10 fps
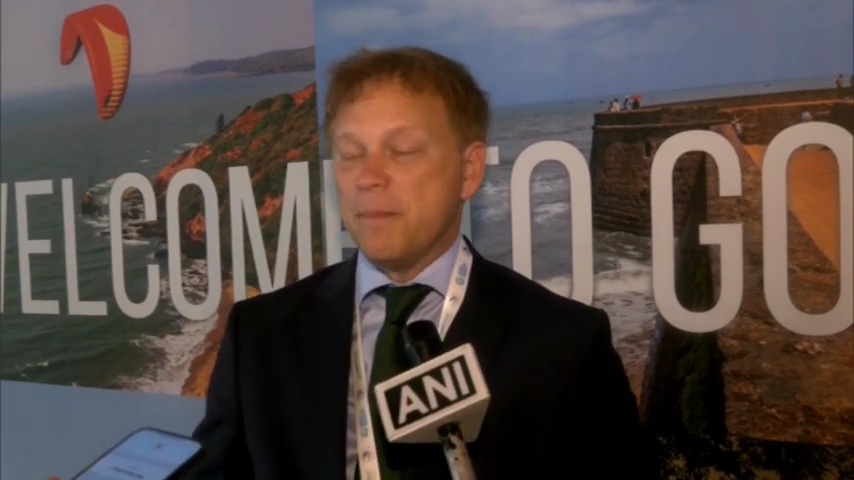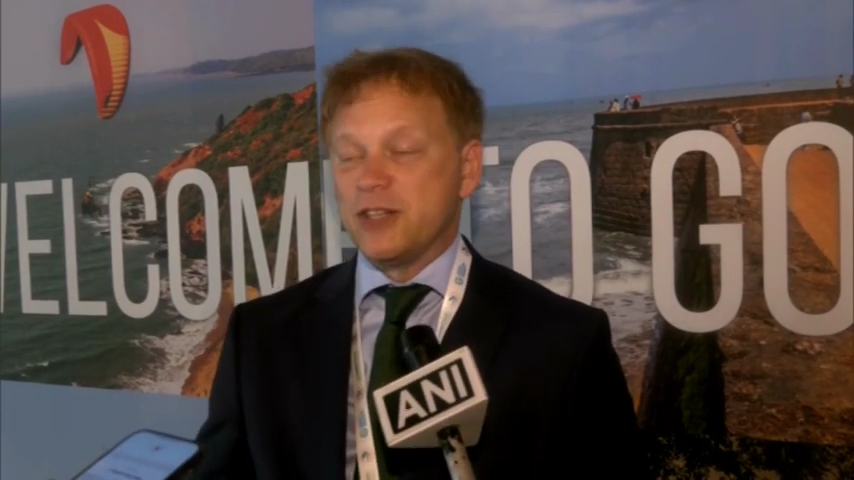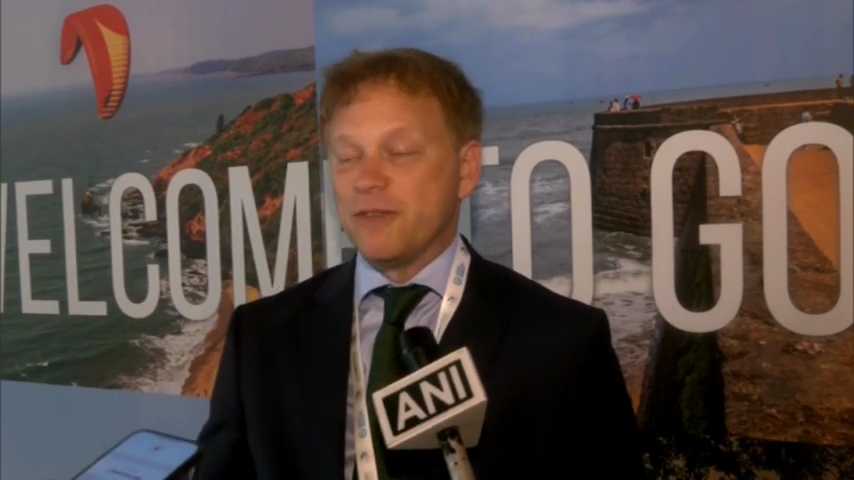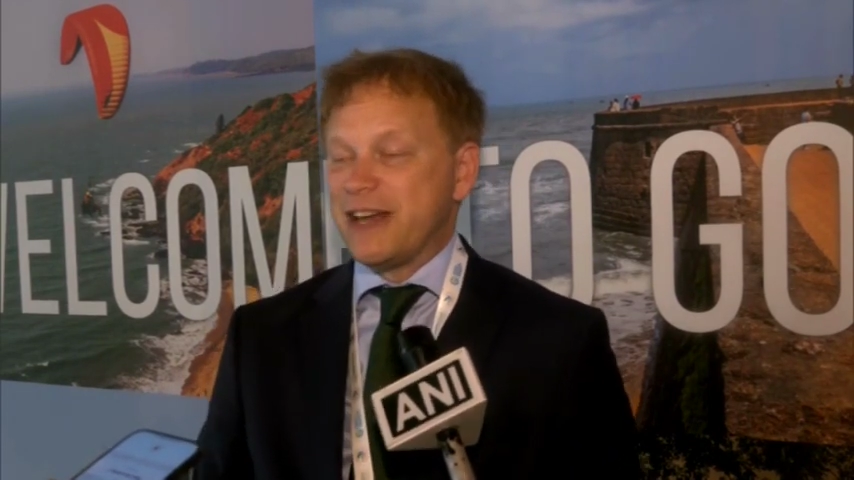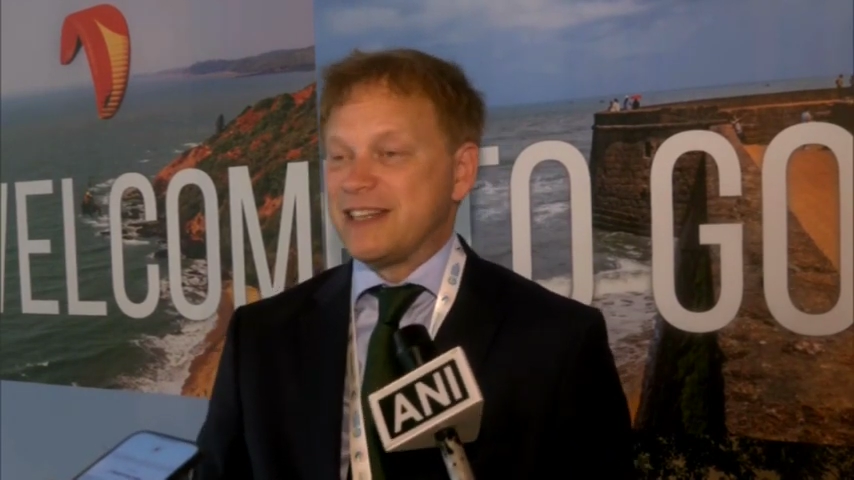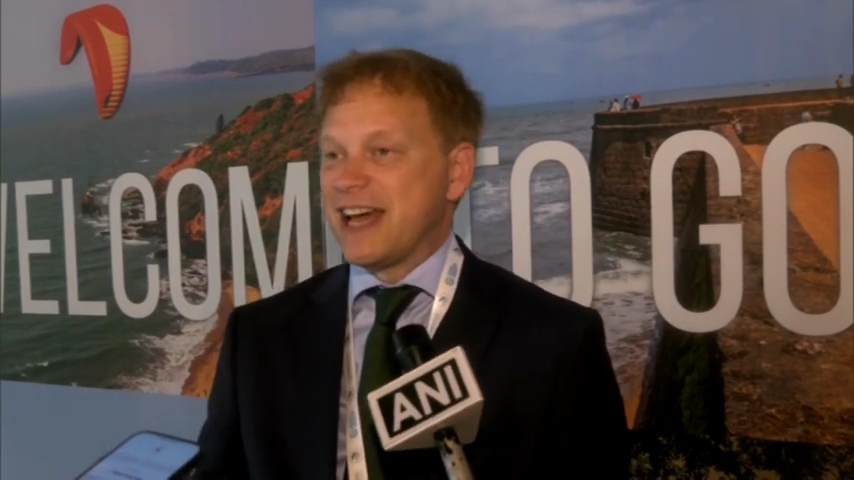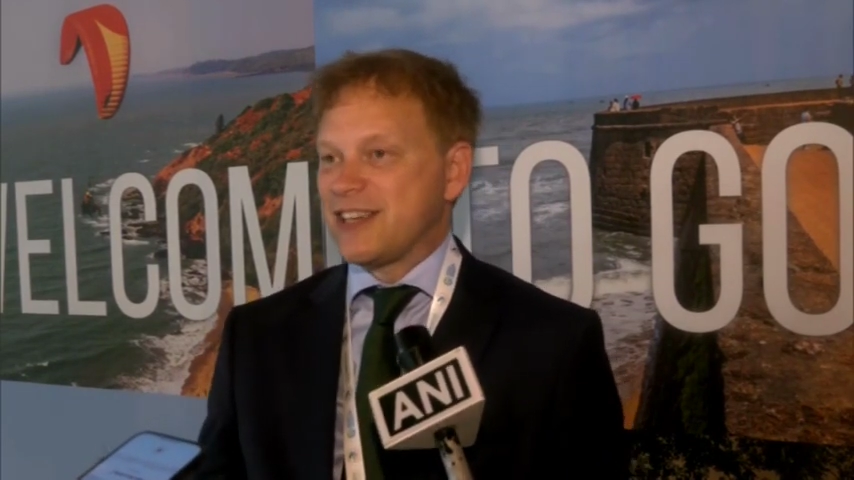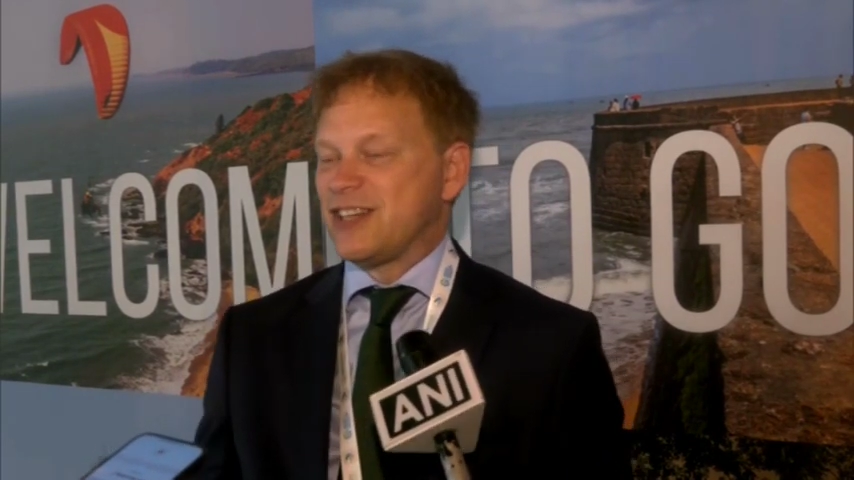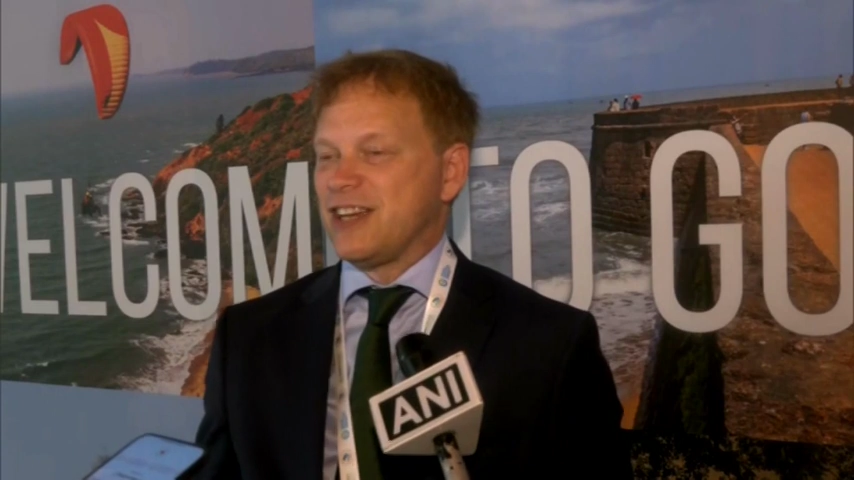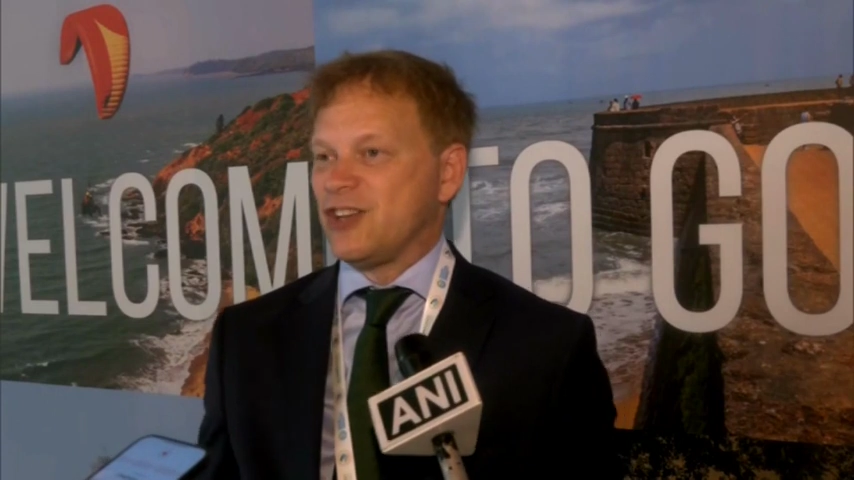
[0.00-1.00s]
but it's a
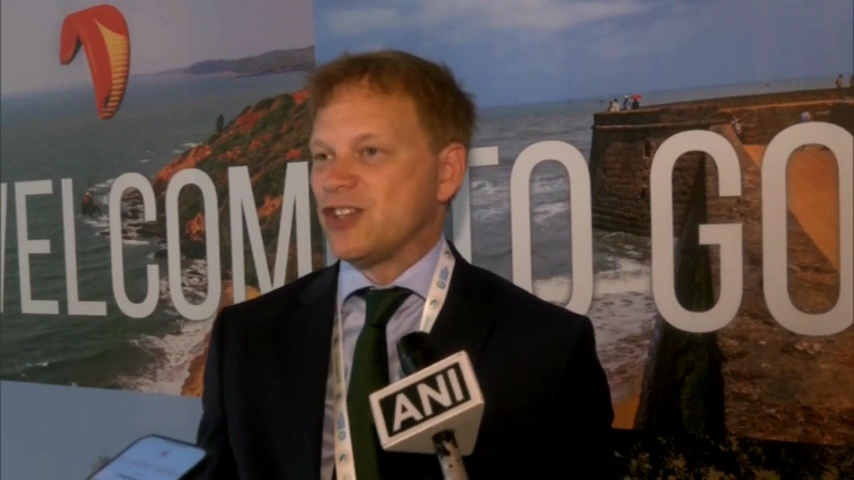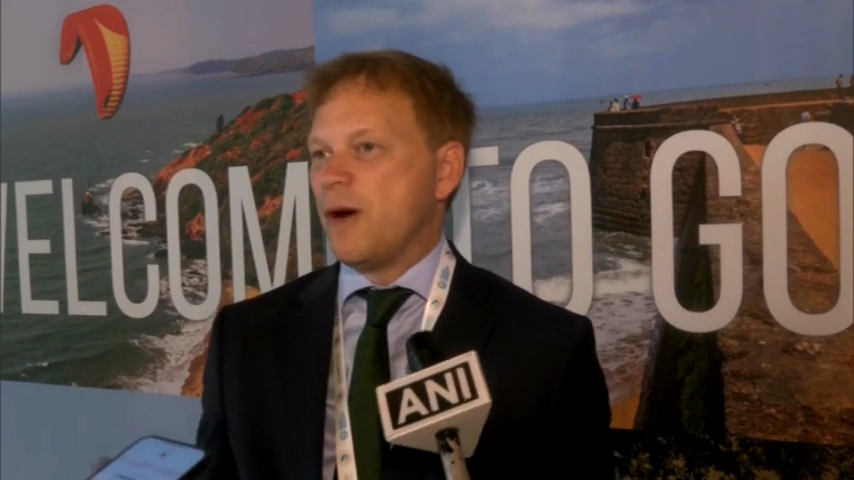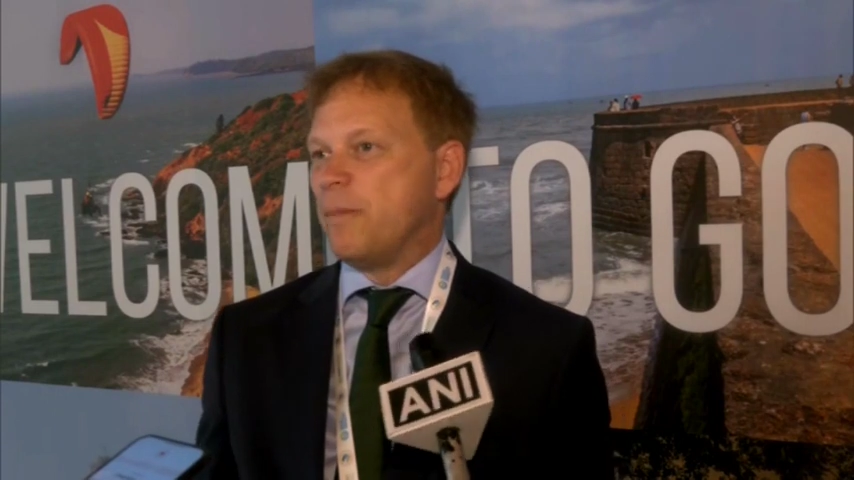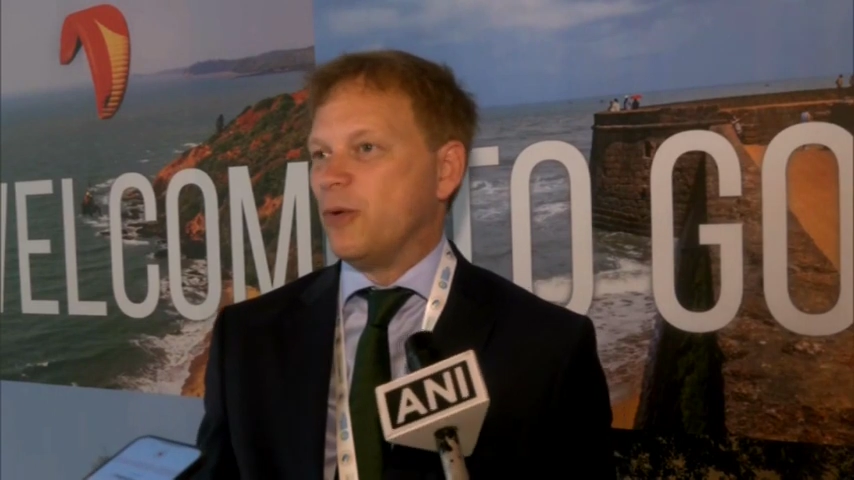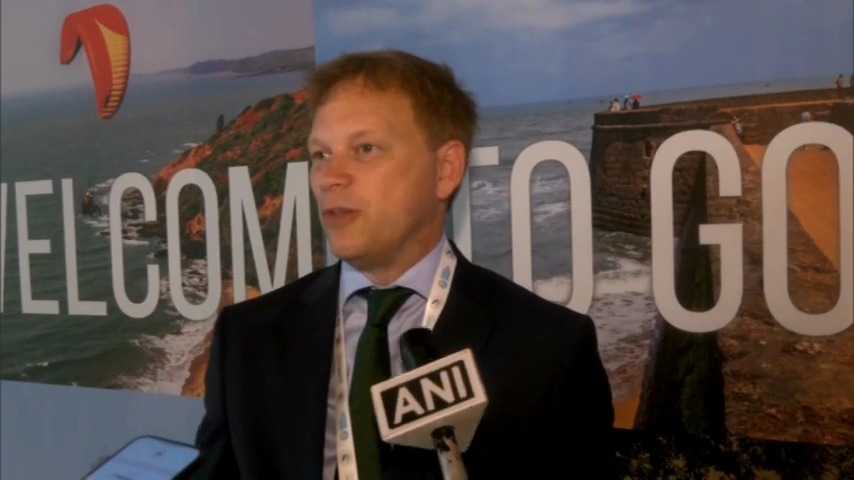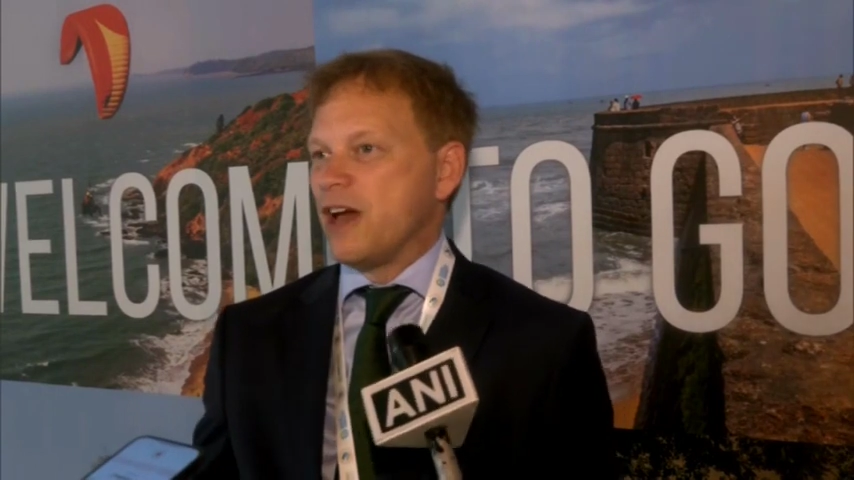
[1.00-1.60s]
fantastic example